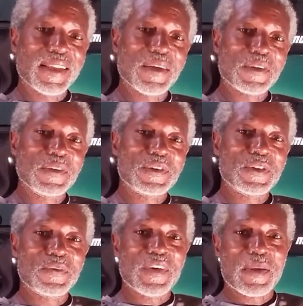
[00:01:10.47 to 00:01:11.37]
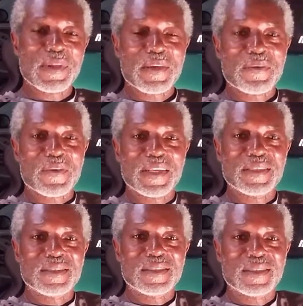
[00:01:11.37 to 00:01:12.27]
Hello YouTube family and
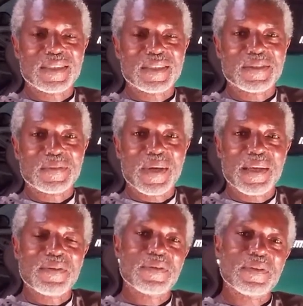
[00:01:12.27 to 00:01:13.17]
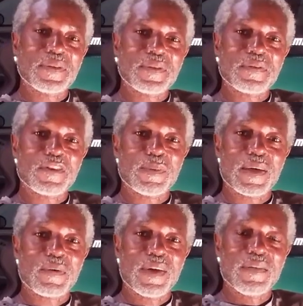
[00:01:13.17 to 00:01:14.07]
friends, this is Rev from
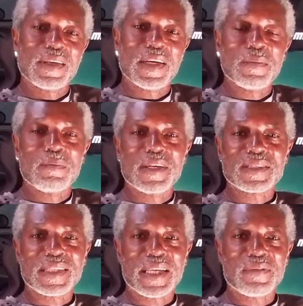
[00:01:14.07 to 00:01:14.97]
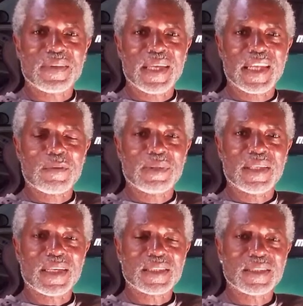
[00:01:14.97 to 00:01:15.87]
my Rev It Up Mustang Fanatic
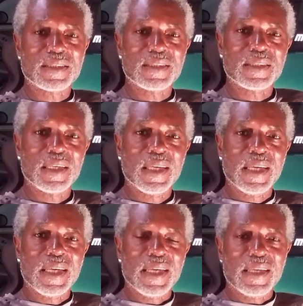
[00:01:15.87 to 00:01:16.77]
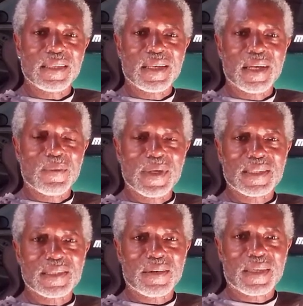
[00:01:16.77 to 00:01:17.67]
Productions in
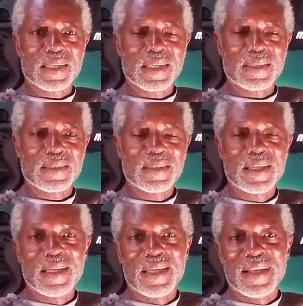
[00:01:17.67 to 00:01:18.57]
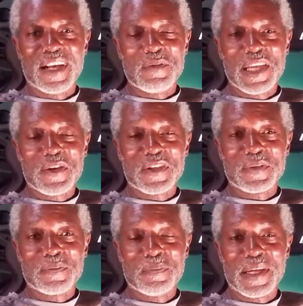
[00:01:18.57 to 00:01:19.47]
Conway, South Carolina. I'm here
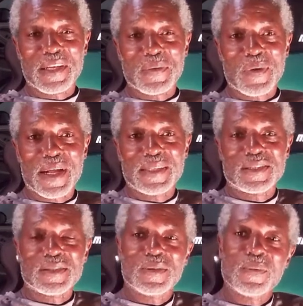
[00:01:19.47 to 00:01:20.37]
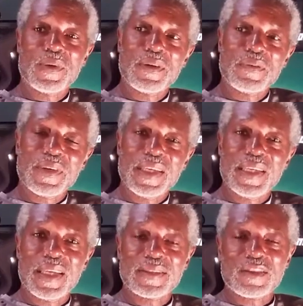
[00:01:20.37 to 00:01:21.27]
in my garage with
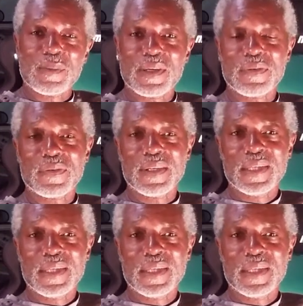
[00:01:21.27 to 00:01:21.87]
Electrobit,